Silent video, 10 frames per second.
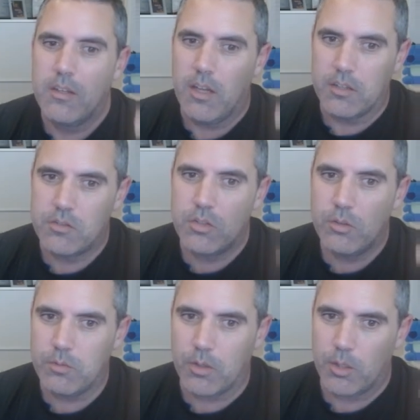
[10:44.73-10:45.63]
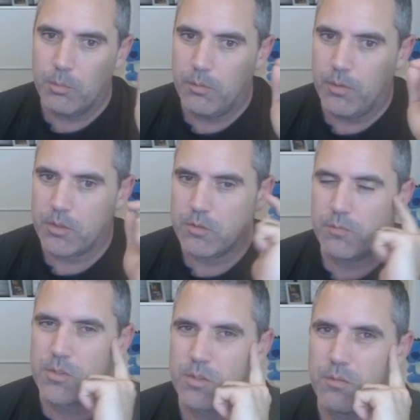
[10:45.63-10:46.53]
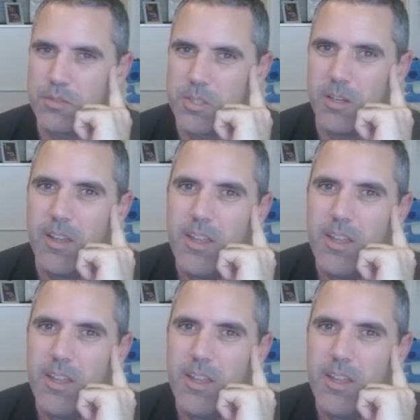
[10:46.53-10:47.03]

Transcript: a two variable function for surface area.